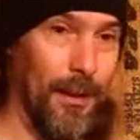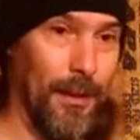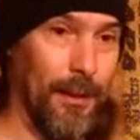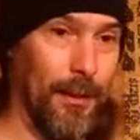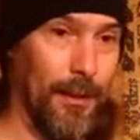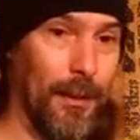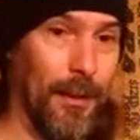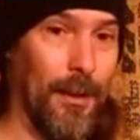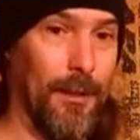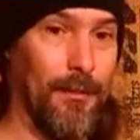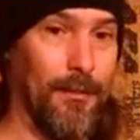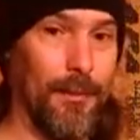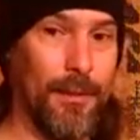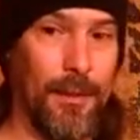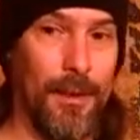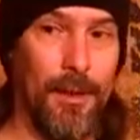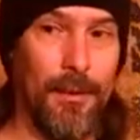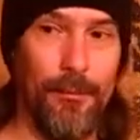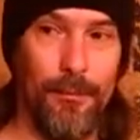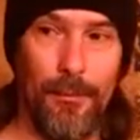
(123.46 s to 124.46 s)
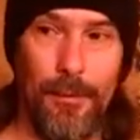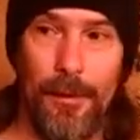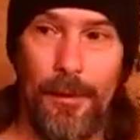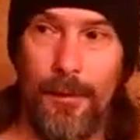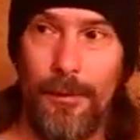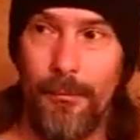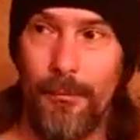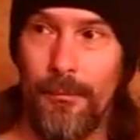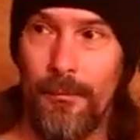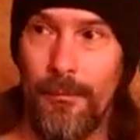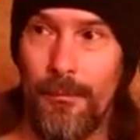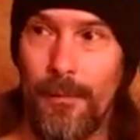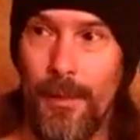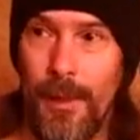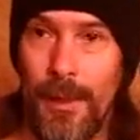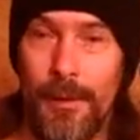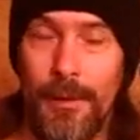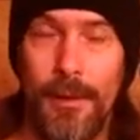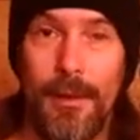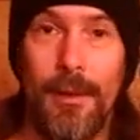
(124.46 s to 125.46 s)
and then I was like, well,
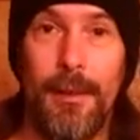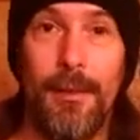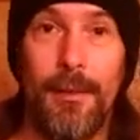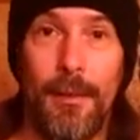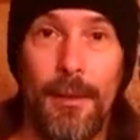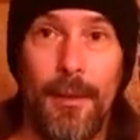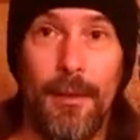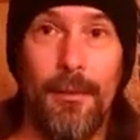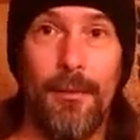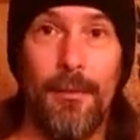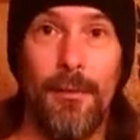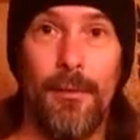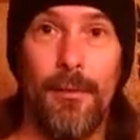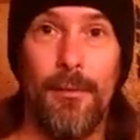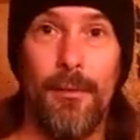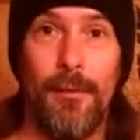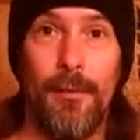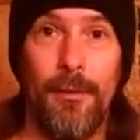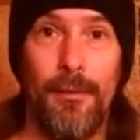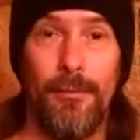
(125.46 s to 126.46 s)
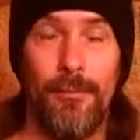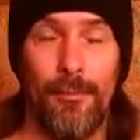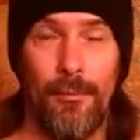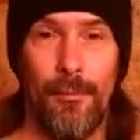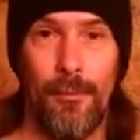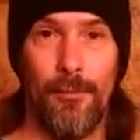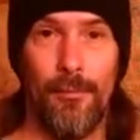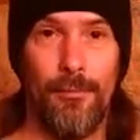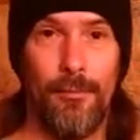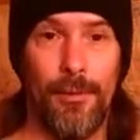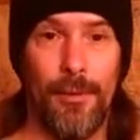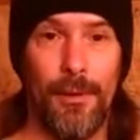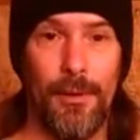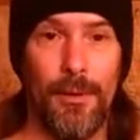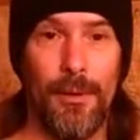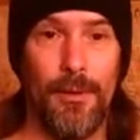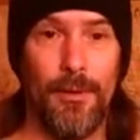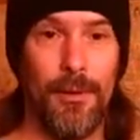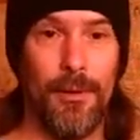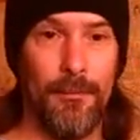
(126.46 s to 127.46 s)
I need another four
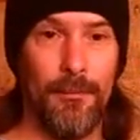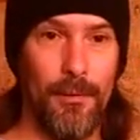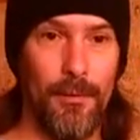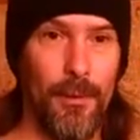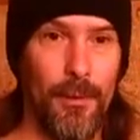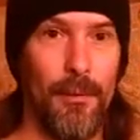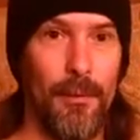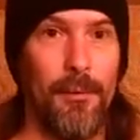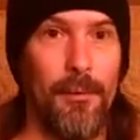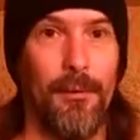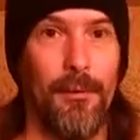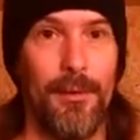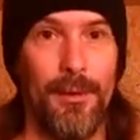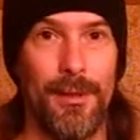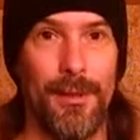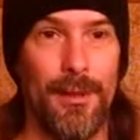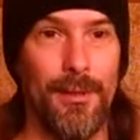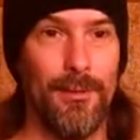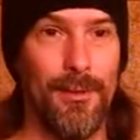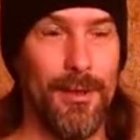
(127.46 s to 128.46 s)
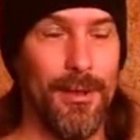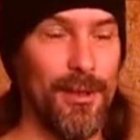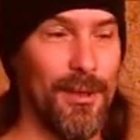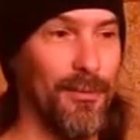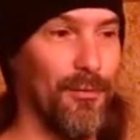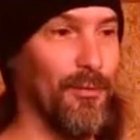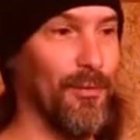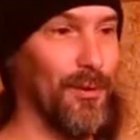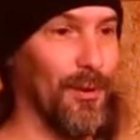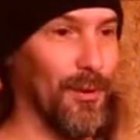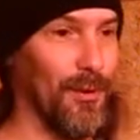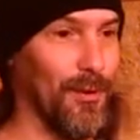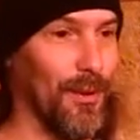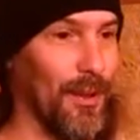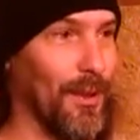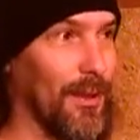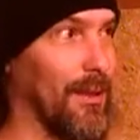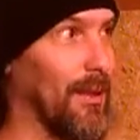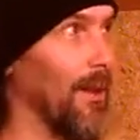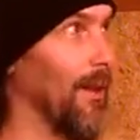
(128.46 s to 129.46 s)
foot, so let me grab a hold of this other six foot. So I